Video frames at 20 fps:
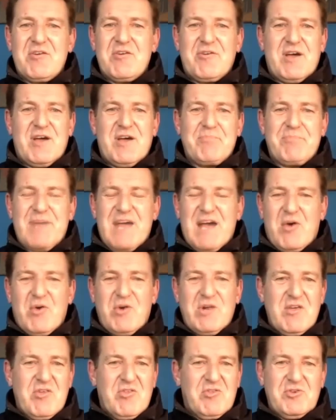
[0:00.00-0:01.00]
around
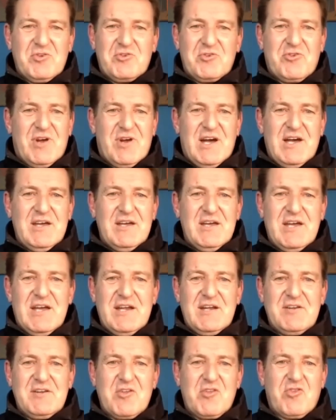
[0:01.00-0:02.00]
powders to try
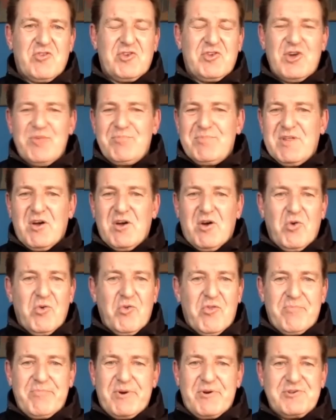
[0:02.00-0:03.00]
and disturb the
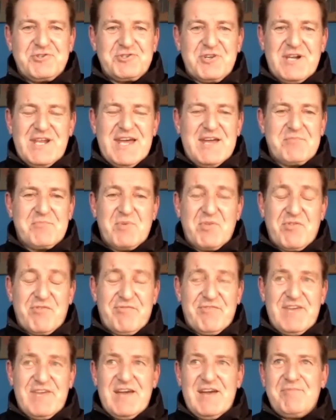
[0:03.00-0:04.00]
whole spiritual
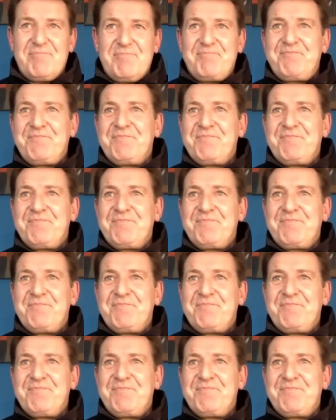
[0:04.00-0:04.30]
atmosphere